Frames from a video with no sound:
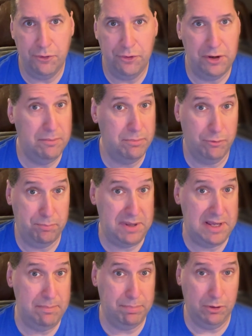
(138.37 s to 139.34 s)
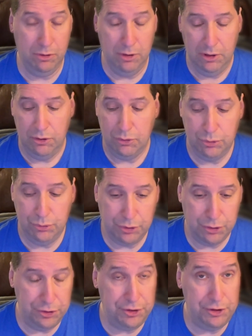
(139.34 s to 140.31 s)
The number of people who
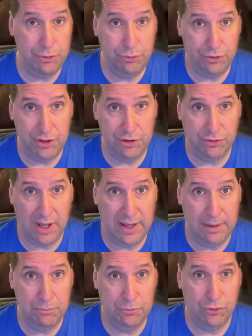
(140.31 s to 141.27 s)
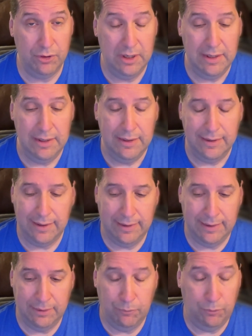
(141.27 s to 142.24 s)
could use these games
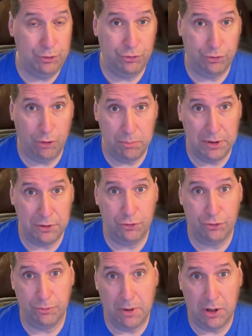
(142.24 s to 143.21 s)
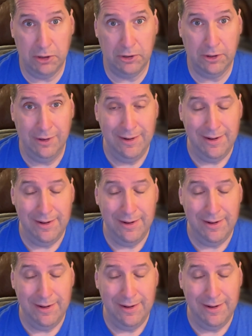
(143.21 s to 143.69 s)
was so much smaller.